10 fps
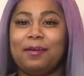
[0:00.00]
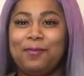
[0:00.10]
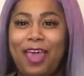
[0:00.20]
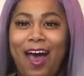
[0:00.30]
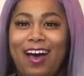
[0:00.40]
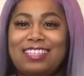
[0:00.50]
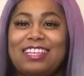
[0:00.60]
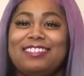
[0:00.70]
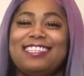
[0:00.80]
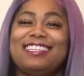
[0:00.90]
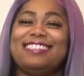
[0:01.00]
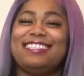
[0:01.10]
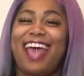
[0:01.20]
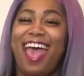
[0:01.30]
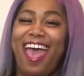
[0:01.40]
y'all. So
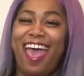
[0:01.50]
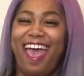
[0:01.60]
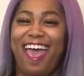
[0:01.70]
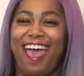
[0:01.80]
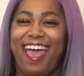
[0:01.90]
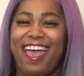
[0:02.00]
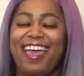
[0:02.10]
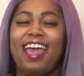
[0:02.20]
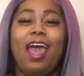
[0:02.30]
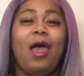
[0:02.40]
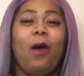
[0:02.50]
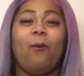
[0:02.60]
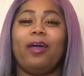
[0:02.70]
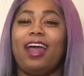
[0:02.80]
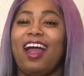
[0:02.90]
today,
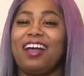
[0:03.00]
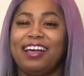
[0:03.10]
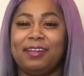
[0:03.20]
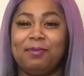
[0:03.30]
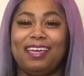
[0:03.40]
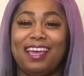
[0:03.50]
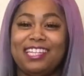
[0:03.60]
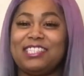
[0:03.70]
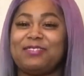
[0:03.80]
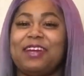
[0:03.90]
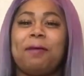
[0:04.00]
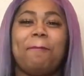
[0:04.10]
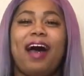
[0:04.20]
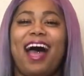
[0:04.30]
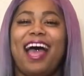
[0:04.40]
we are going to be entering
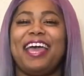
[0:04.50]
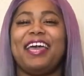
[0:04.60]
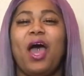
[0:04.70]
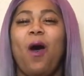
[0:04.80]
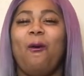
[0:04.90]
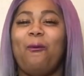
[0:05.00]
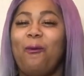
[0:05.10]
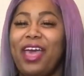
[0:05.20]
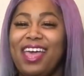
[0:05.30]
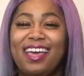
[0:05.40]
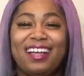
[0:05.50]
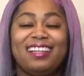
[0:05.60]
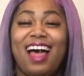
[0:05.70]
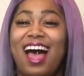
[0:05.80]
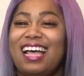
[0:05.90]
my wig
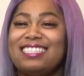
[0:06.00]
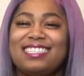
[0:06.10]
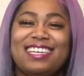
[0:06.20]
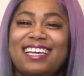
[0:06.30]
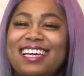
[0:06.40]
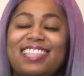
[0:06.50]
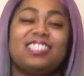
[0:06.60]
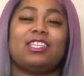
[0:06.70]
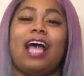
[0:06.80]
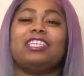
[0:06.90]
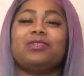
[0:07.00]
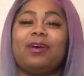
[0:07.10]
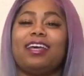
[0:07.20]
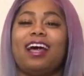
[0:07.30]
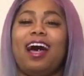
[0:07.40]
closet. So I just
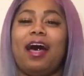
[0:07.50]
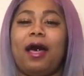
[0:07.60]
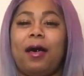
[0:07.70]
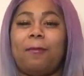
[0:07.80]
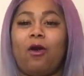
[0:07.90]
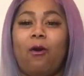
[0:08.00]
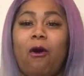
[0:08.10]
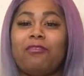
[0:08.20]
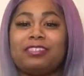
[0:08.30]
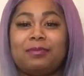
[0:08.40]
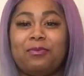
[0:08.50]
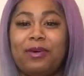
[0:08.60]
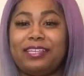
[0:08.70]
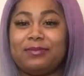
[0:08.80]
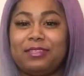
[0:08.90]
want to um, go over some
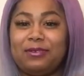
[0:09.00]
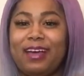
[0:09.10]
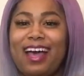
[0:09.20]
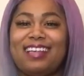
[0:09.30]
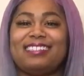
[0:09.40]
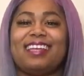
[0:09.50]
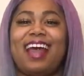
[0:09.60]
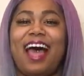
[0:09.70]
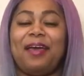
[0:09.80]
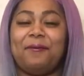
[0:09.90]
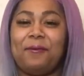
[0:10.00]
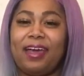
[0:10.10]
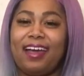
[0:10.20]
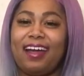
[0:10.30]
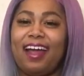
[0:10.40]
wigs with you guys that I
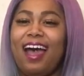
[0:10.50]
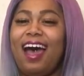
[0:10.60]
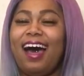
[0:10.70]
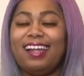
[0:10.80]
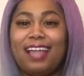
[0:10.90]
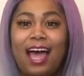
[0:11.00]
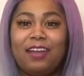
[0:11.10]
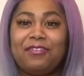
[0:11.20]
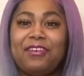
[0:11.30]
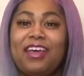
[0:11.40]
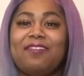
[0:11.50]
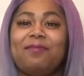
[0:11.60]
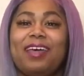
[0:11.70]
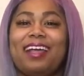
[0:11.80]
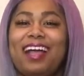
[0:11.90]
wear. A lot of you have
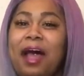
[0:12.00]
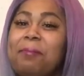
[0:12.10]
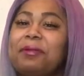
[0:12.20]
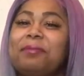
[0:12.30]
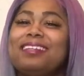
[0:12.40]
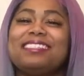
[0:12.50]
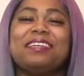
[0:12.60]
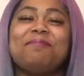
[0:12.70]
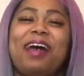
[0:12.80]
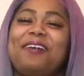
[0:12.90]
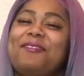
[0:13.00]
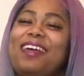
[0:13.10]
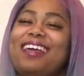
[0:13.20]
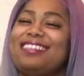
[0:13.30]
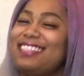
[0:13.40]
been complimenting my
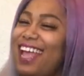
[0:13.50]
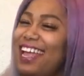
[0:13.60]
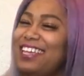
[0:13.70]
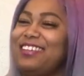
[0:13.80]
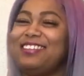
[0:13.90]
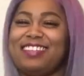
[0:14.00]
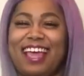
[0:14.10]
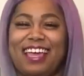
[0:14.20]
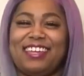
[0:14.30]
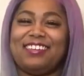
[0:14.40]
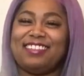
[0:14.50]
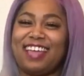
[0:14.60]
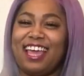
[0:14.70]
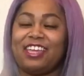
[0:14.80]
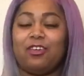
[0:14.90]
wigs. Thank you, thank you,
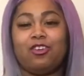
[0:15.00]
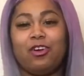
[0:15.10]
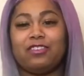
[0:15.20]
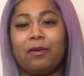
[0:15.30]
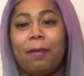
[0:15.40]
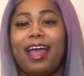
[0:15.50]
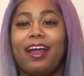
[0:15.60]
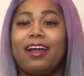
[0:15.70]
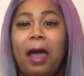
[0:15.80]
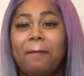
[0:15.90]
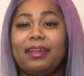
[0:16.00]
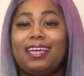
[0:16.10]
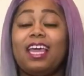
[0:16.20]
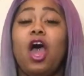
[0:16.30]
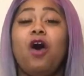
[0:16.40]
thank you. You know, it's from my hair
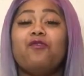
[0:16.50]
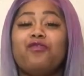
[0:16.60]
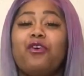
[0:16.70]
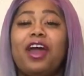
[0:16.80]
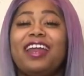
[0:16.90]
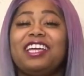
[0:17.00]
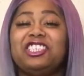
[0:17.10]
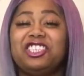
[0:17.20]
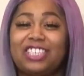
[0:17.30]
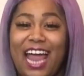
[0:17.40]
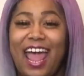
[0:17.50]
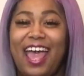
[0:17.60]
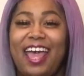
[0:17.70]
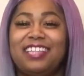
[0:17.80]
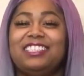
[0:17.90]
company, Foreign
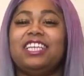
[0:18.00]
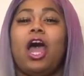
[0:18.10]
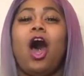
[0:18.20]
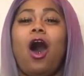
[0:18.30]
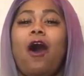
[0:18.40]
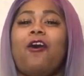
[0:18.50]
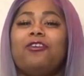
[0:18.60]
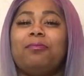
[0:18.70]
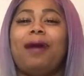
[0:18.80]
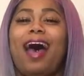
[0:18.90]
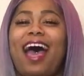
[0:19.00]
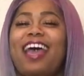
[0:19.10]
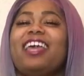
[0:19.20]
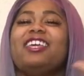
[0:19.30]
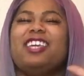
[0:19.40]
Xchange, owned
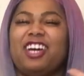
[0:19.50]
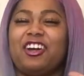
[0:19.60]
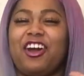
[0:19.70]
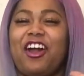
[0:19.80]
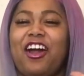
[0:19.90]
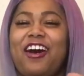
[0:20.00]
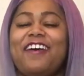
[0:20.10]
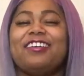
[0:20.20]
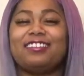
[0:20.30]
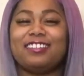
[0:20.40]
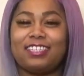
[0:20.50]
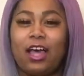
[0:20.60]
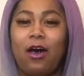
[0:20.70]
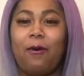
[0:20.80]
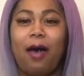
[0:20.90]
by you girl.
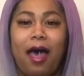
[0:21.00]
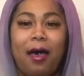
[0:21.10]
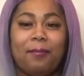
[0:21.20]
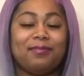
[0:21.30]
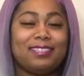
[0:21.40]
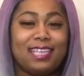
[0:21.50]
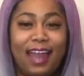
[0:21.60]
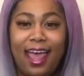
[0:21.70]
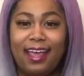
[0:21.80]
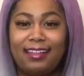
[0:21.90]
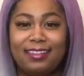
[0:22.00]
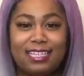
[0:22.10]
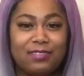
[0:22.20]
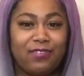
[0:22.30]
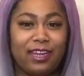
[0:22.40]
So um, today,
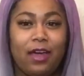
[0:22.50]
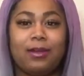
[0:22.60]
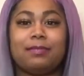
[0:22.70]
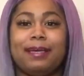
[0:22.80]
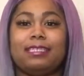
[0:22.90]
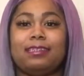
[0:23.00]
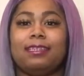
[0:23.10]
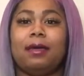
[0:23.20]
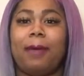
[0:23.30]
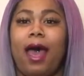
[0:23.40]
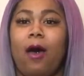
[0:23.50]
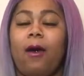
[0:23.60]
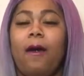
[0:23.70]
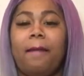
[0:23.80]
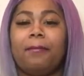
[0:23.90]
this video is basically about
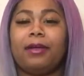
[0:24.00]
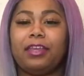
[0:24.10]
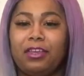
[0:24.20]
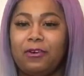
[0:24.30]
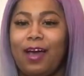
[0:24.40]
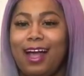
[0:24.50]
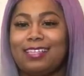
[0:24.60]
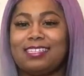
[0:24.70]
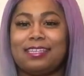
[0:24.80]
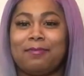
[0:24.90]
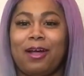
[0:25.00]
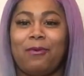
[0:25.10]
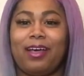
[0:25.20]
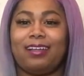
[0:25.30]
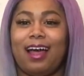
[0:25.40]
bringing you guys into my
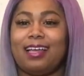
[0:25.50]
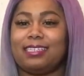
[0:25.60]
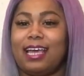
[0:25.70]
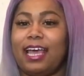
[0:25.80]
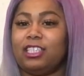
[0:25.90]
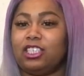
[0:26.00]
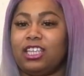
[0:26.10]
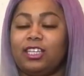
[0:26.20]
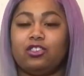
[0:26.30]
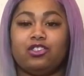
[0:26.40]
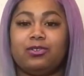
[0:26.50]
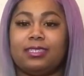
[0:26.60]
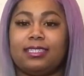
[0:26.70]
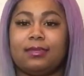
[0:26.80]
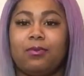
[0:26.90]
wig closet and just
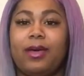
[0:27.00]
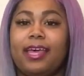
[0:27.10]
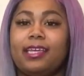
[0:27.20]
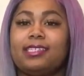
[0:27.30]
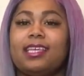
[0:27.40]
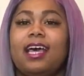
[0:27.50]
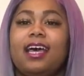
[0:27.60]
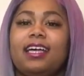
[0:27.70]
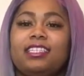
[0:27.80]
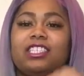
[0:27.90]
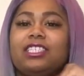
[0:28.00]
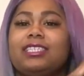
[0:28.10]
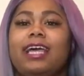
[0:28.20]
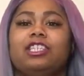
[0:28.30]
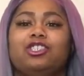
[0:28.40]
introducing some wigs to just
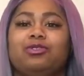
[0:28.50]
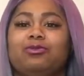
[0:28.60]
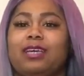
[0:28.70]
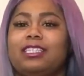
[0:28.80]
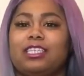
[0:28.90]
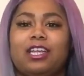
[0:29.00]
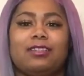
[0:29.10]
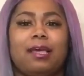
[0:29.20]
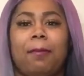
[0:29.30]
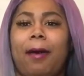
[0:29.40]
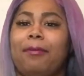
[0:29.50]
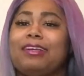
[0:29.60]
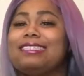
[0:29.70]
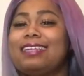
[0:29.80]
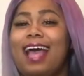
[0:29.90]
let you get to know some of my
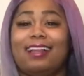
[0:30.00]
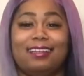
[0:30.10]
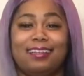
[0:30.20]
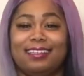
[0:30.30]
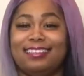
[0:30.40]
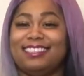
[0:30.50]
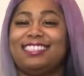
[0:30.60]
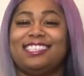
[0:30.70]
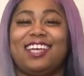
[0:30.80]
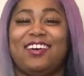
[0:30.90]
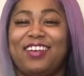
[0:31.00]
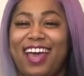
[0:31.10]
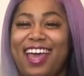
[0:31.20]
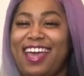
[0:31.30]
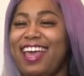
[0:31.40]
personalities,
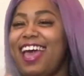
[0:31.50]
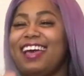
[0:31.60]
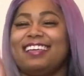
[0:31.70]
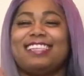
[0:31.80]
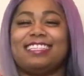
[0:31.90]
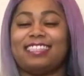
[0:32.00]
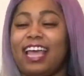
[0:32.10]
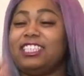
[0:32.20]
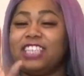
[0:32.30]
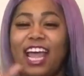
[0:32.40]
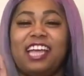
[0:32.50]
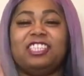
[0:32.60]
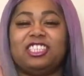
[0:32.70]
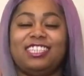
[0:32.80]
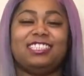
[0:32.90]
okay? Because they
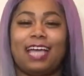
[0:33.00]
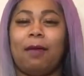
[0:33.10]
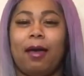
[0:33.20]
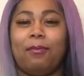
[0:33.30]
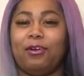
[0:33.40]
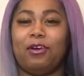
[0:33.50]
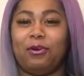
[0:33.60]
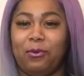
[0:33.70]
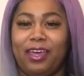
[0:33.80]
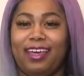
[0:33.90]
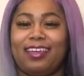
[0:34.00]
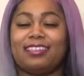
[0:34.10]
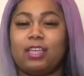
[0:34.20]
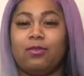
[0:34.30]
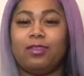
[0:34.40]
change each time I put on a wig. So the